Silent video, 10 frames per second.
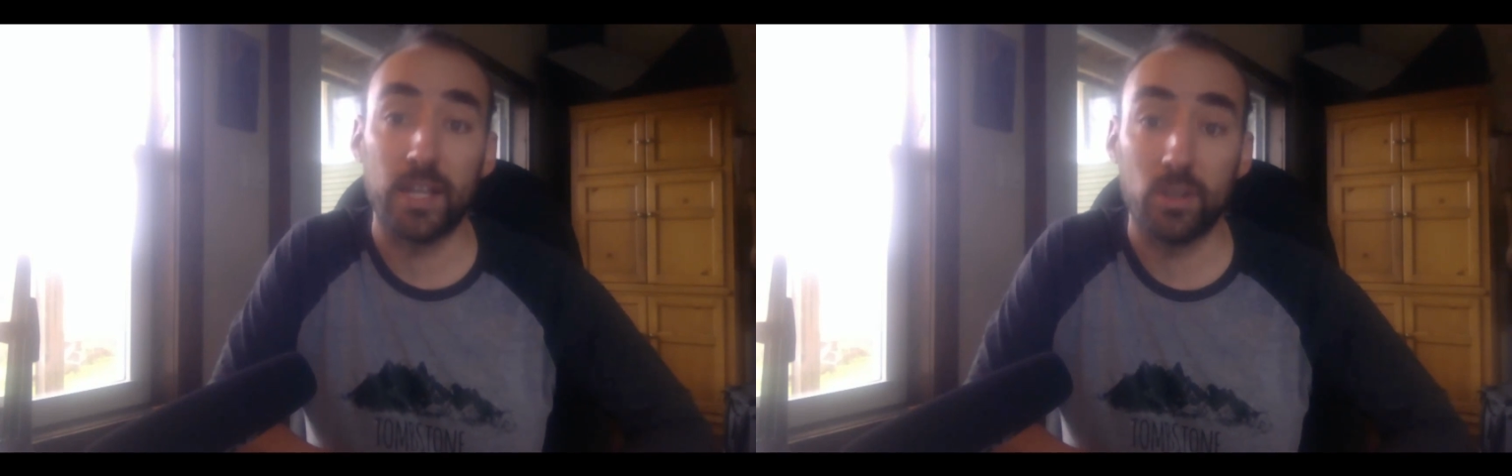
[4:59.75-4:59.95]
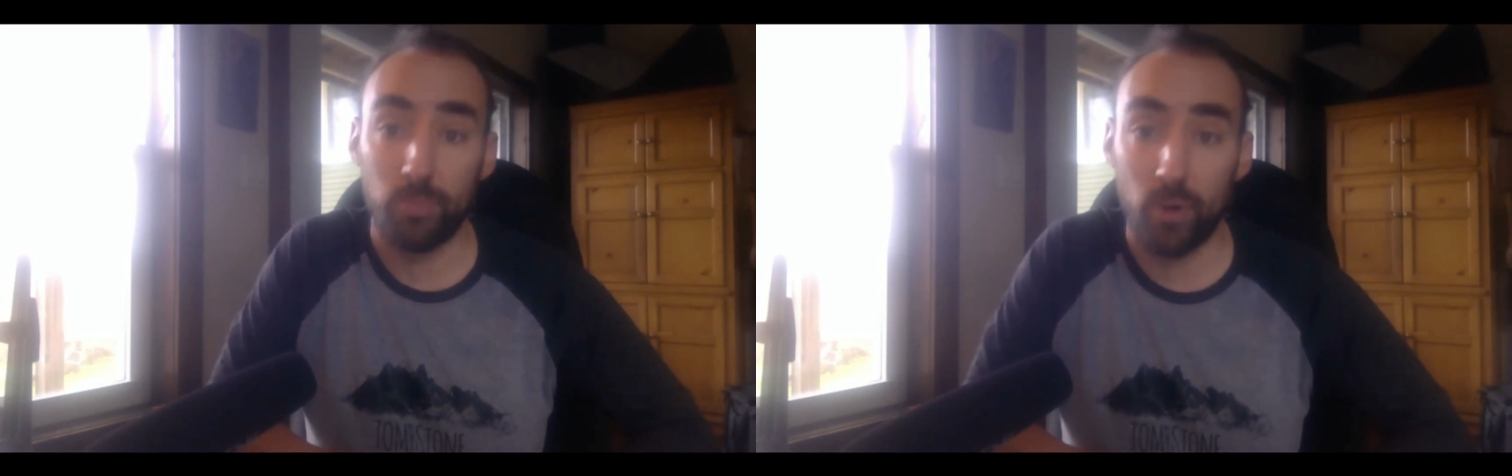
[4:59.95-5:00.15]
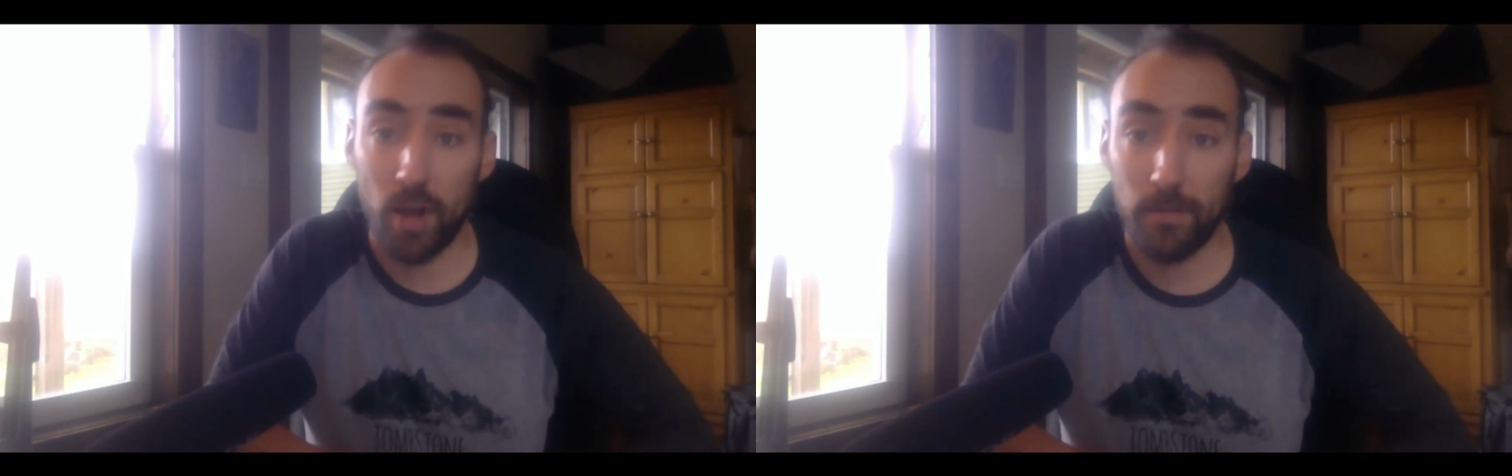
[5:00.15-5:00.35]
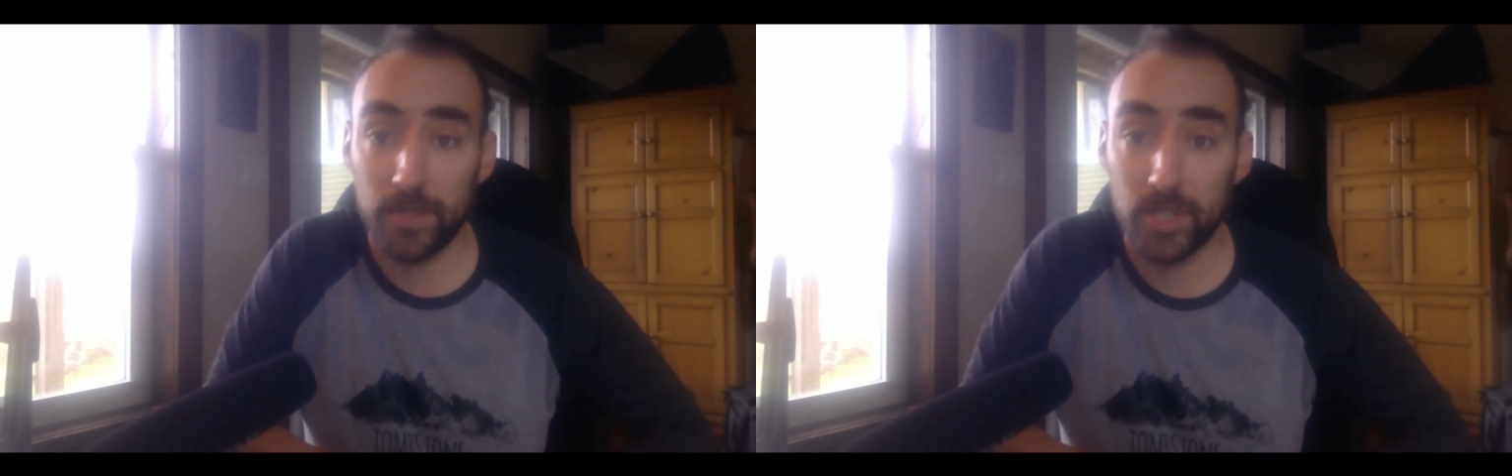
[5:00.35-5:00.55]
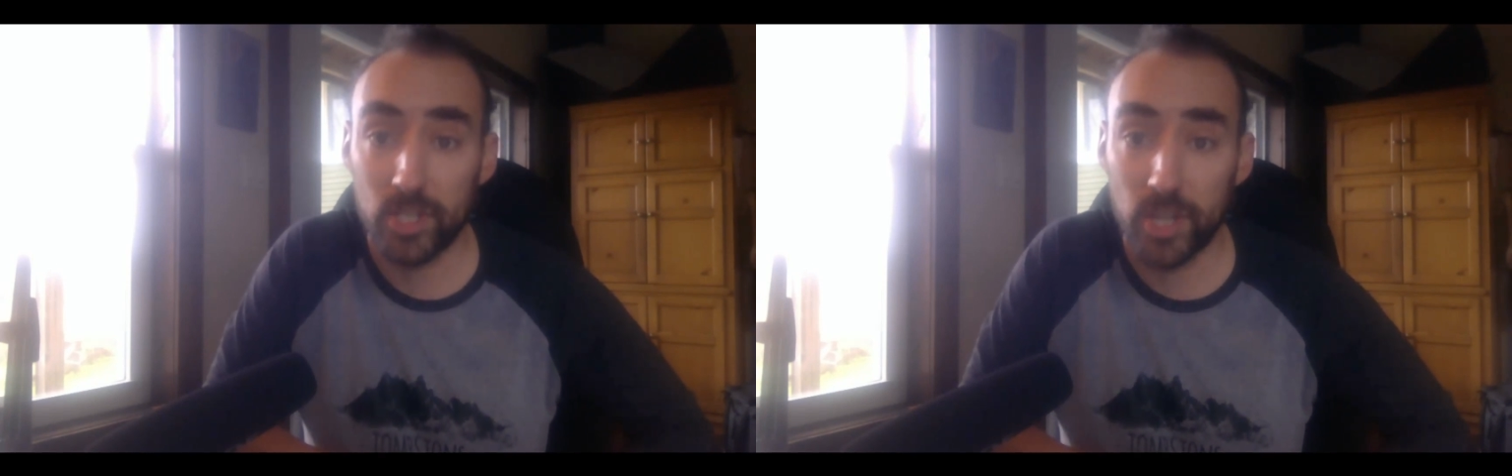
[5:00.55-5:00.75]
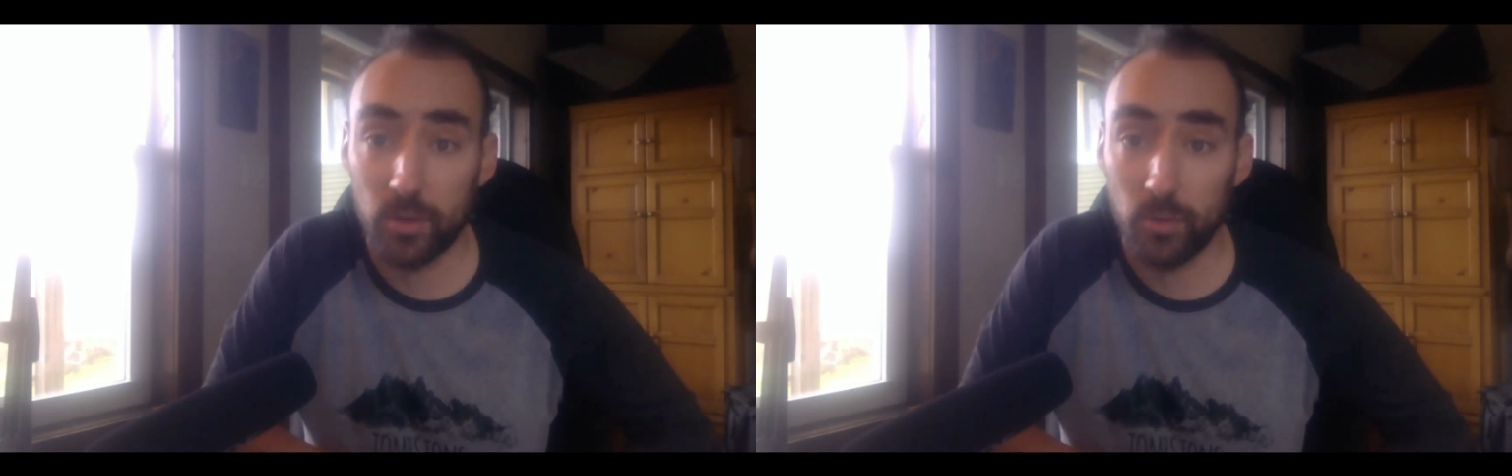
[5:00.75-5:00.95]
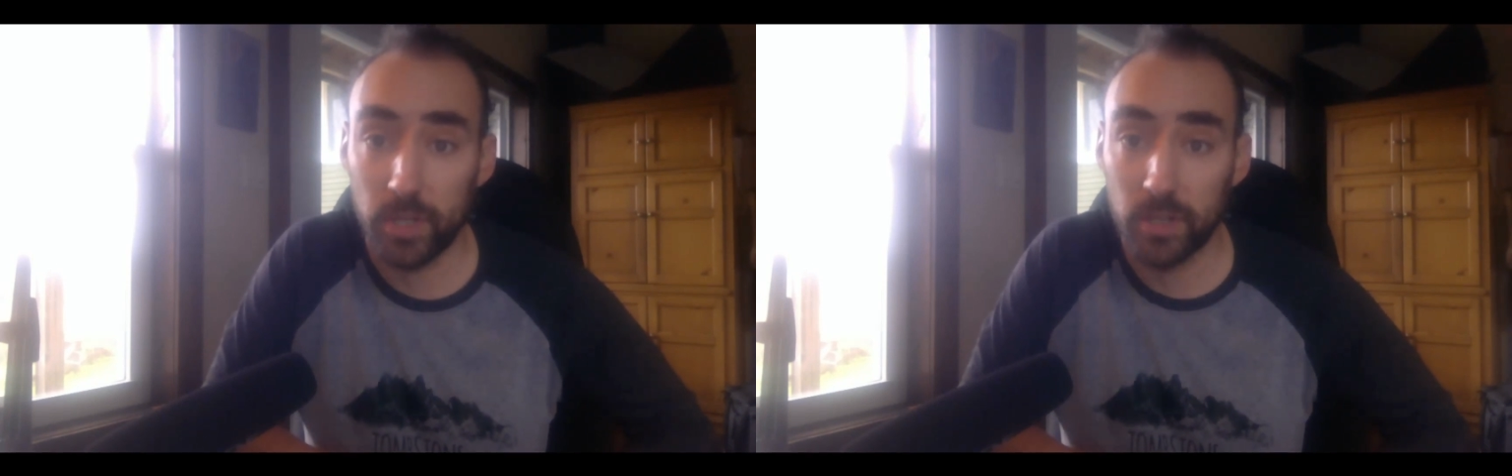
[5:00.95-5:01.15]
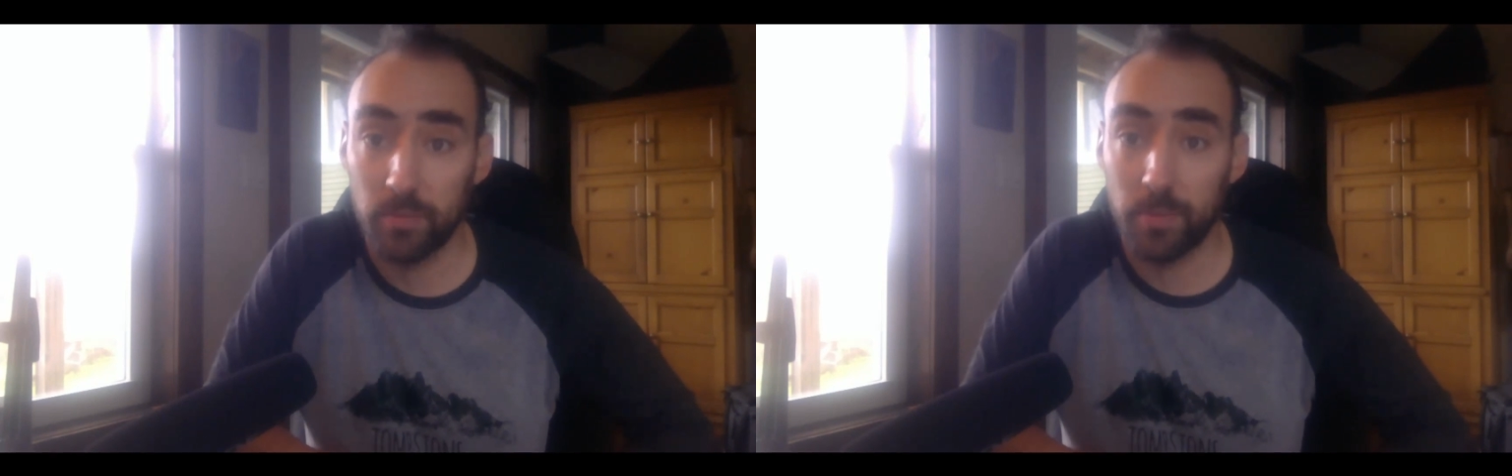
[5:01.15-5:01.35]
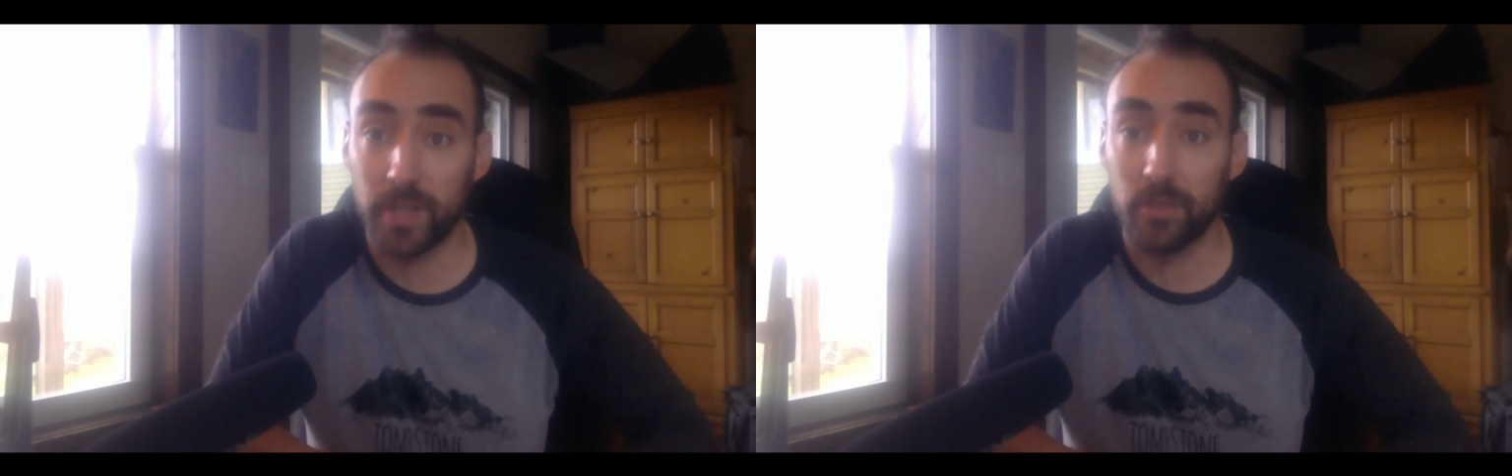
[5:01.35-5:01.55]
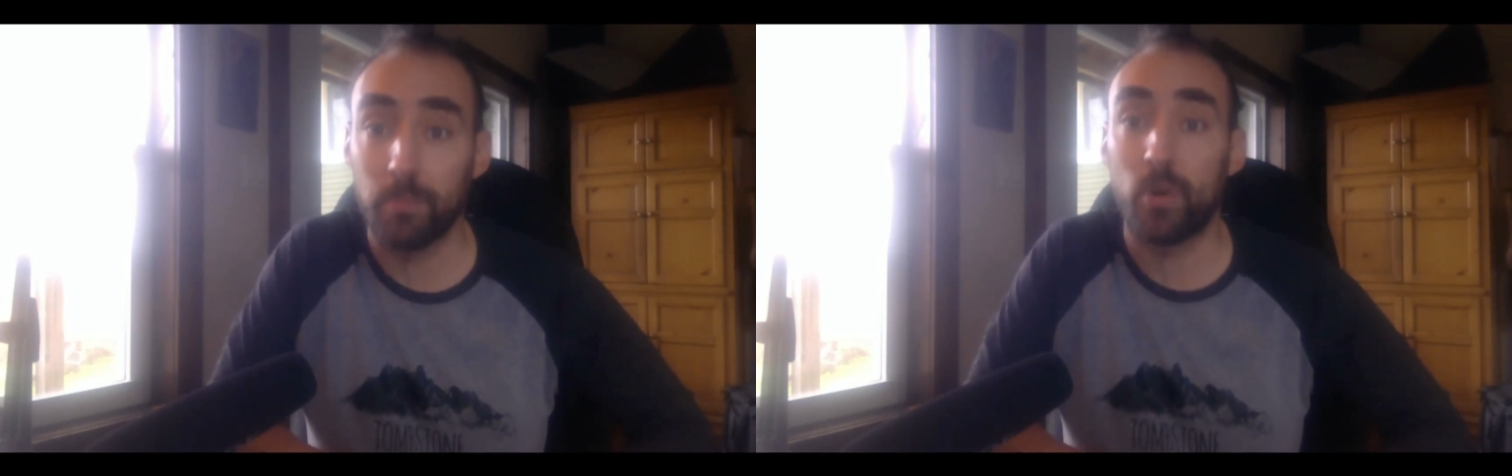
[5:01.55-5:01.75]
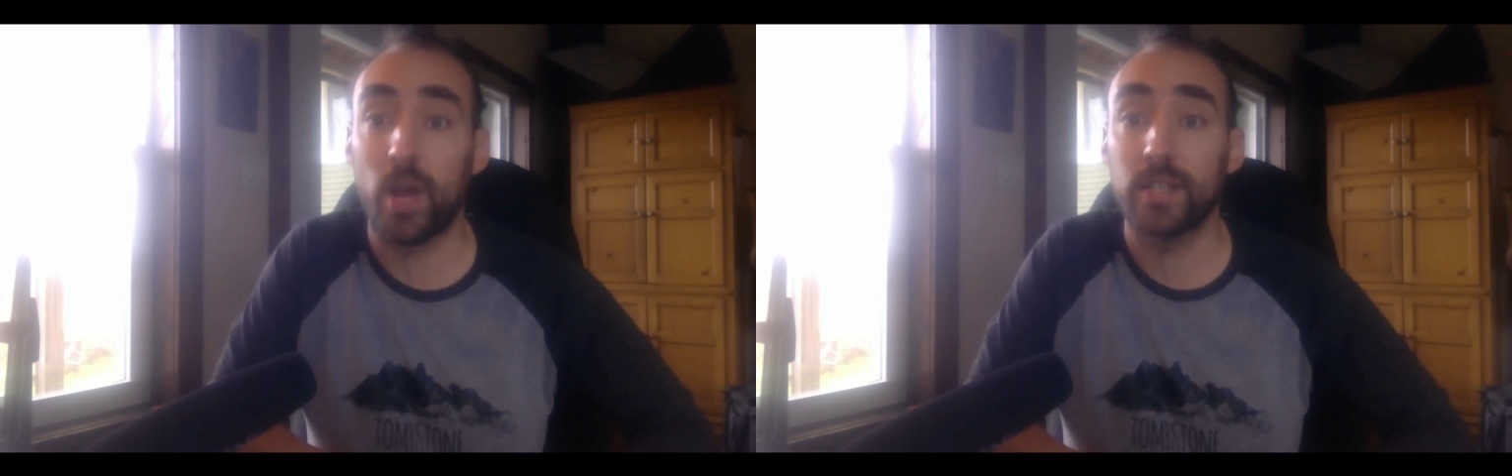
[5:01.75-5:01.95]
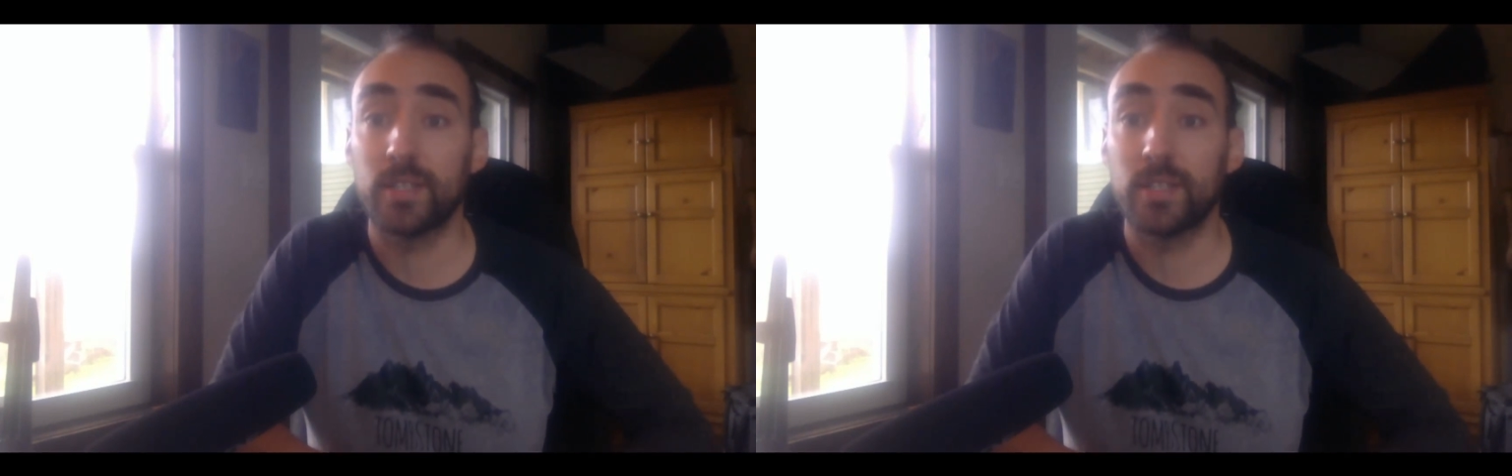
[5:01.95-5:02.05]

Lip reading: the profits generated by the price